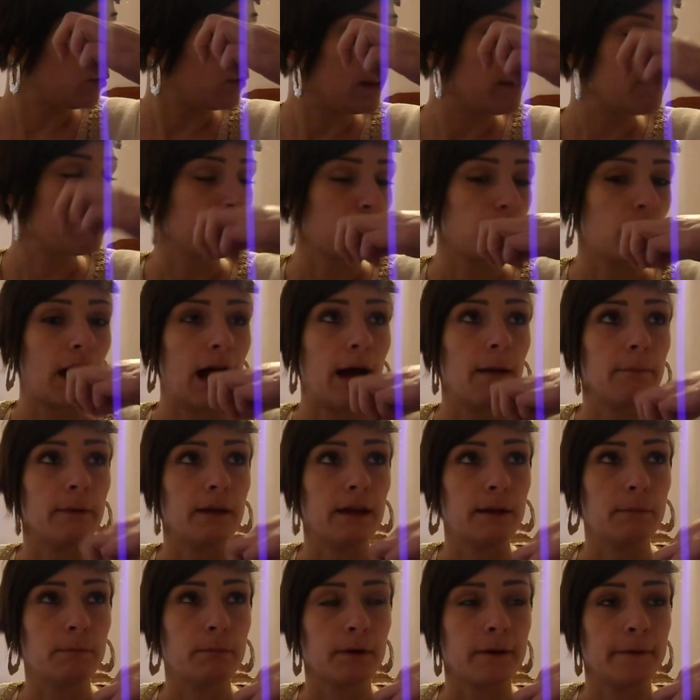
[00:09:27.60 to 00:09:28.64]
he wore them for quite a
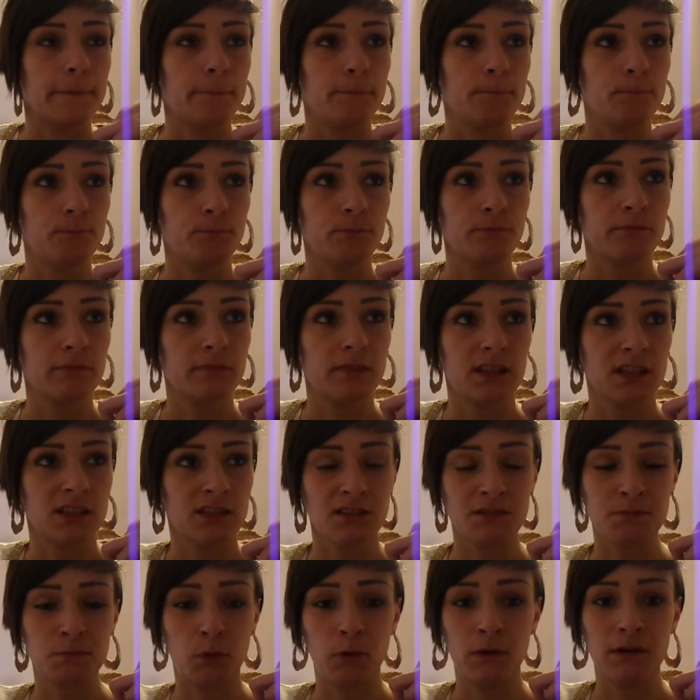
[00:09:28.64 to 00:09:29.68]
bit, but
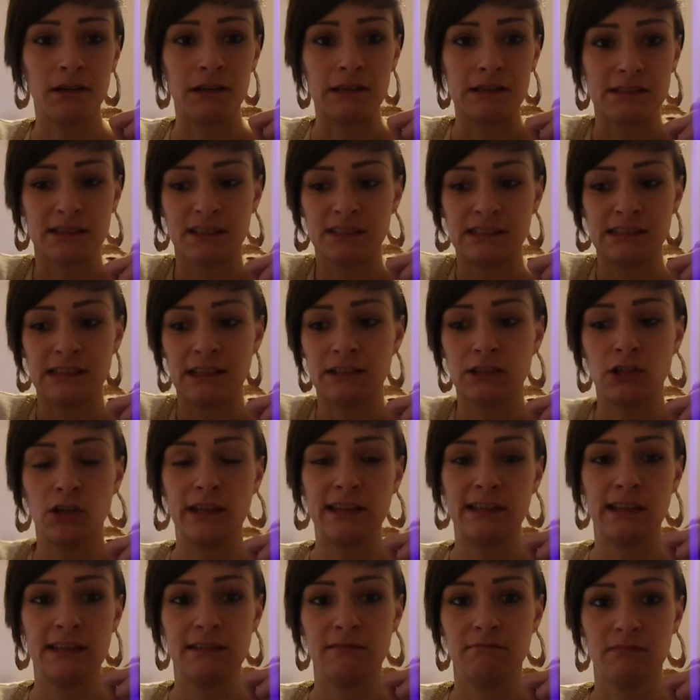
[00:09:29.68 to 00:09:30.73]
just pointless, because
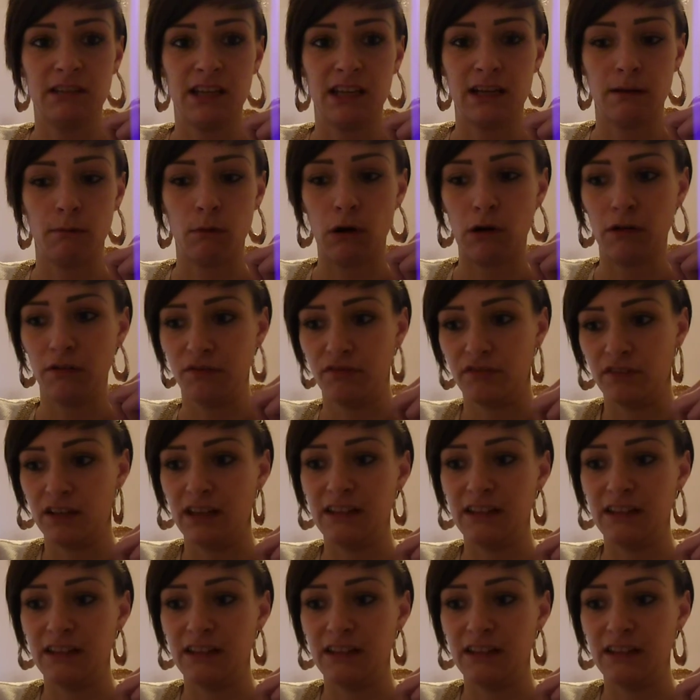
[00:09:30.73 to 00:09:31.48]
he'd kick them off.